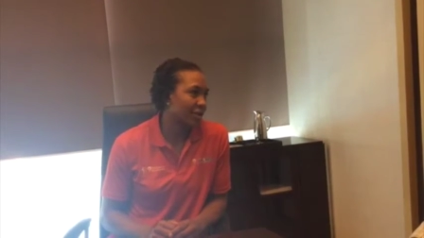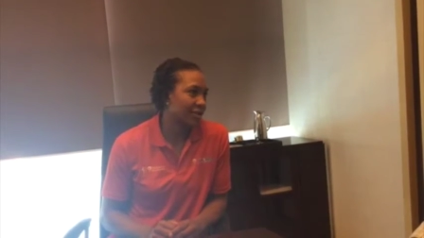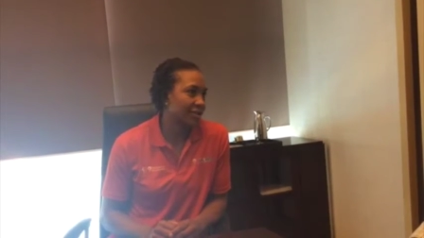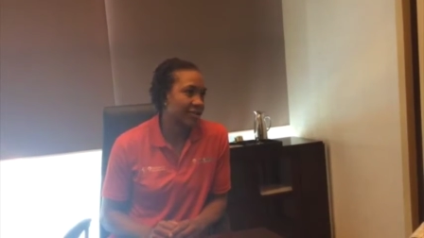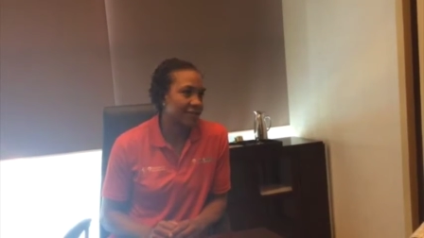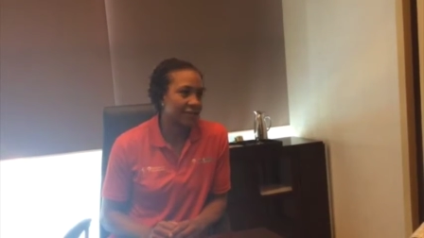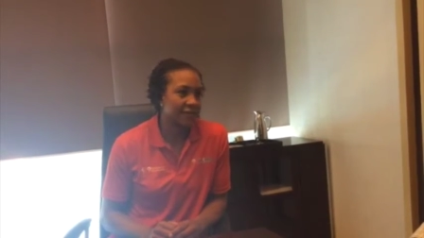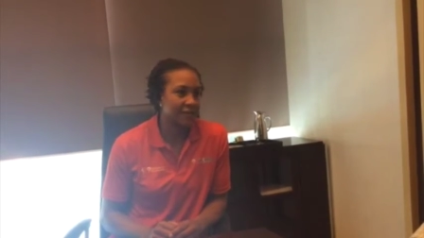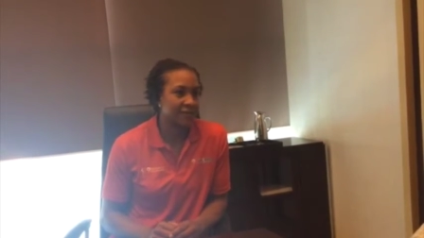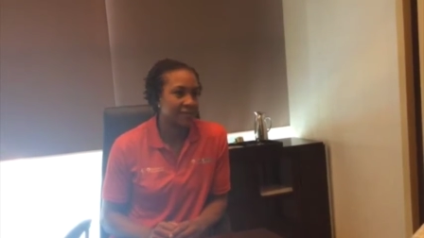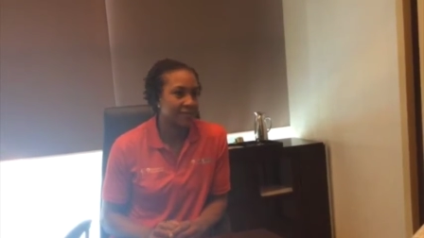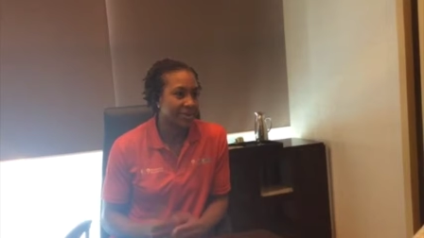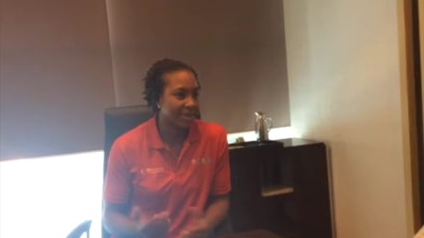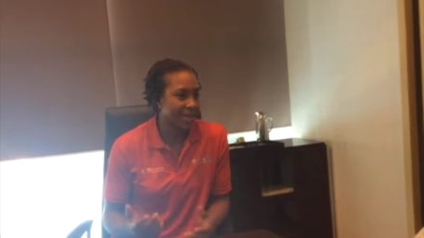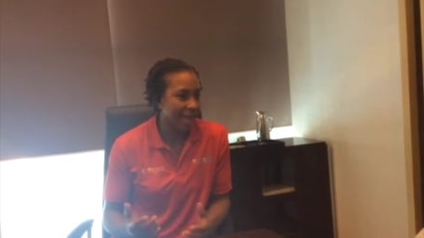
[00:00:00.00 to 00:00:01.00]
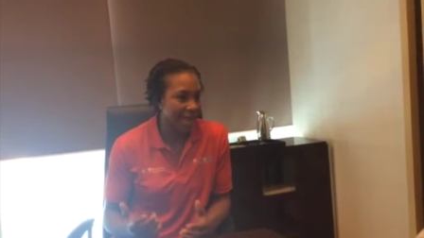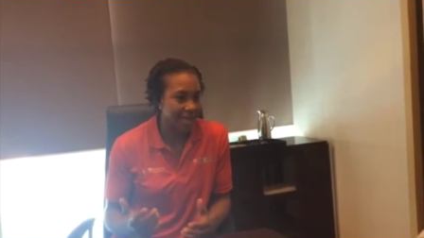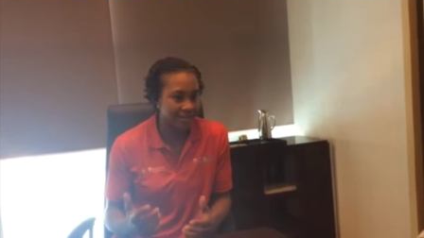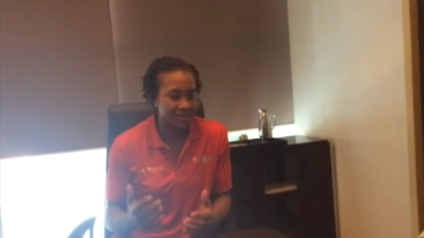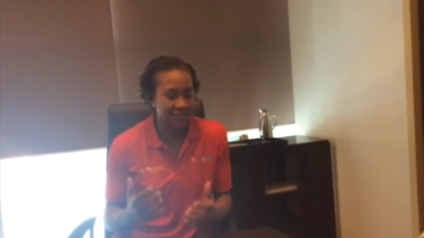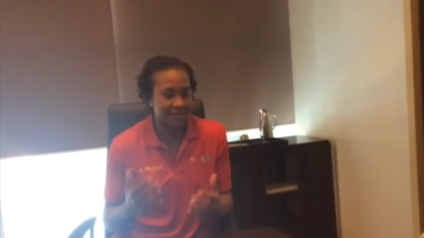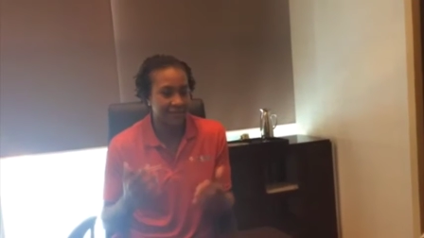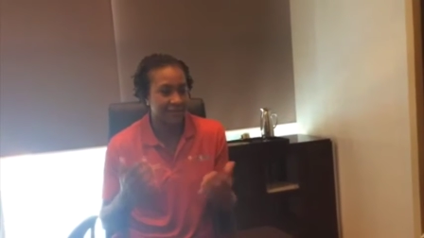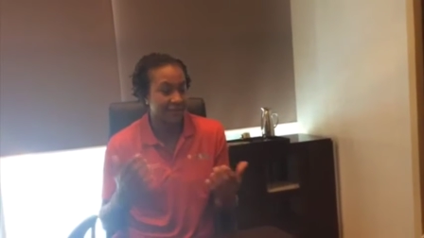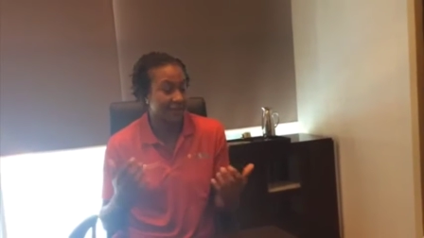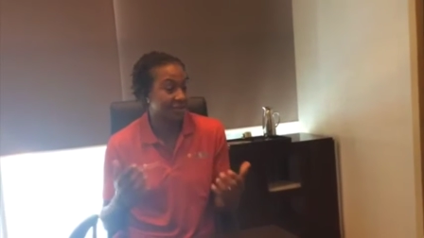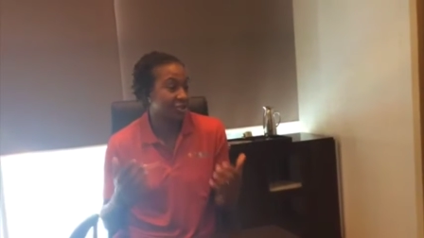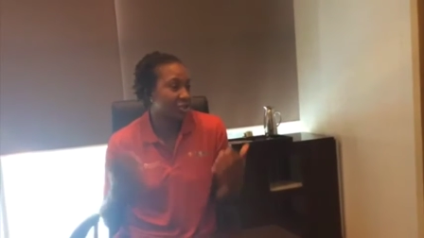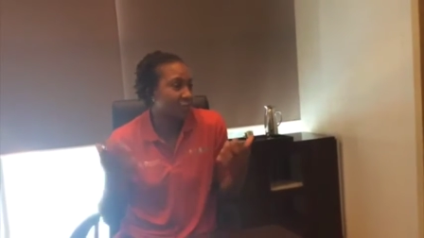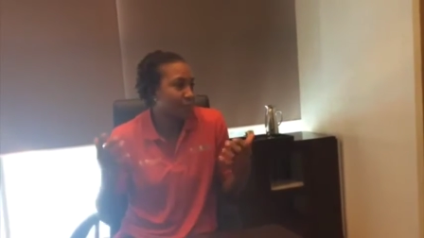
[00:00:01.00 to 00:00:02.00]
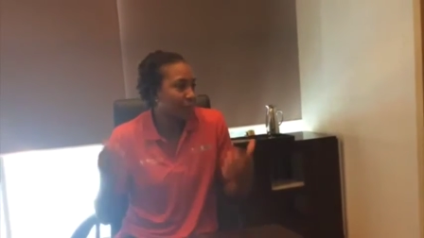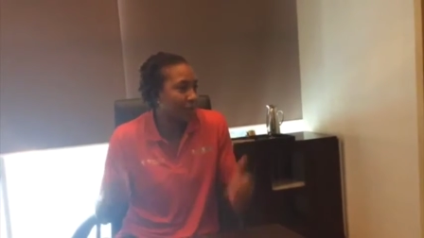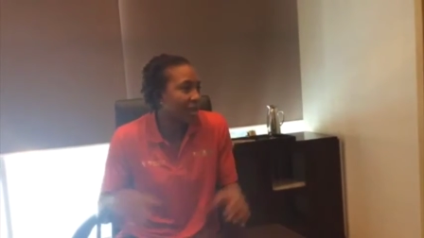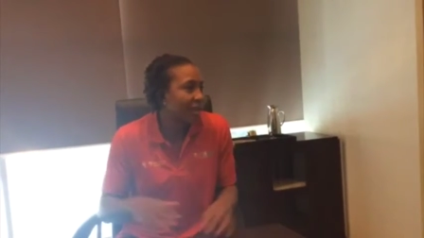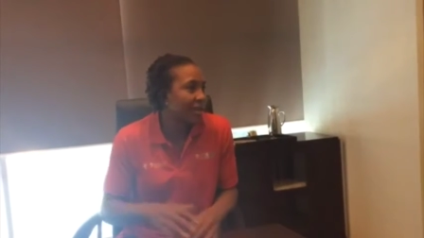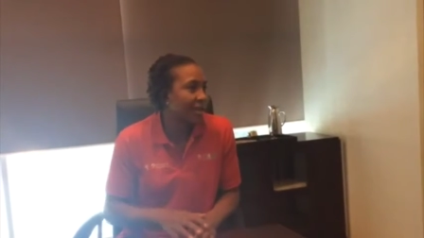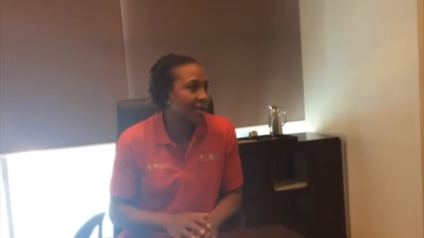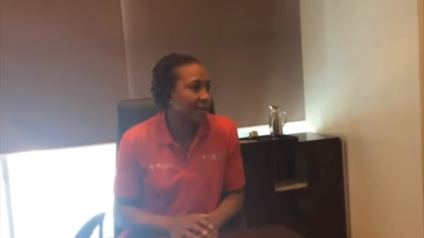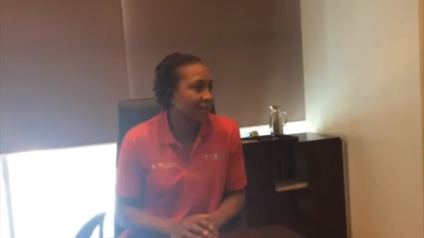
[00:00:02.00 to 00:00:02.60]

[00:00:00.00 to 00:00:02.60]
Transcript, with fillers: I love being active and just playing.